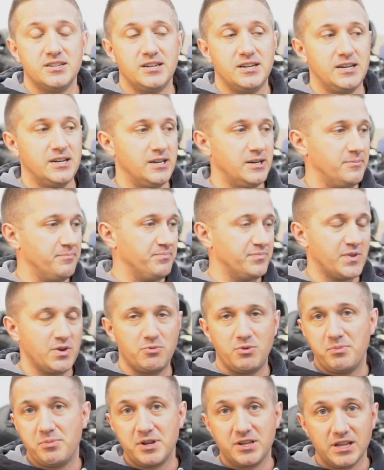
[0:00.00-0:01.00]
Um,
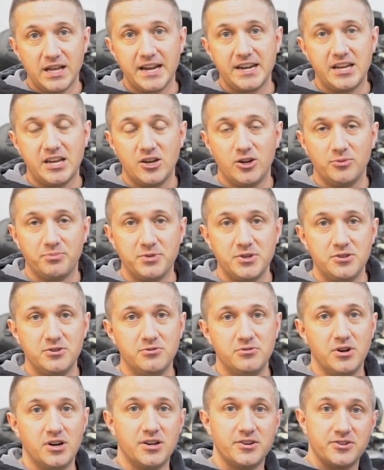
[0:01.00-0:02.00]
we'd be glad to help
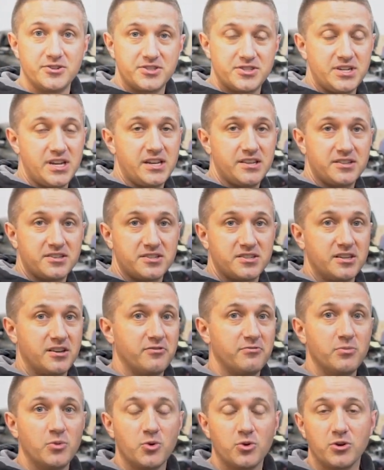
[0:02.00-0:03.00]
you understand this
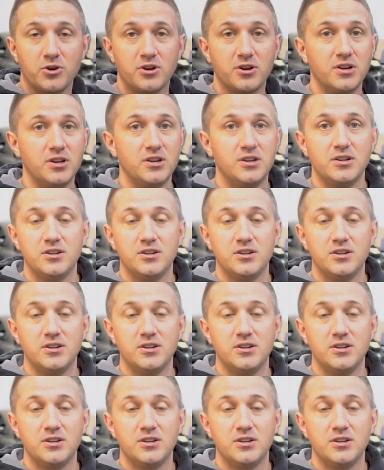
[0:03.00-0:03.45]
stuff more.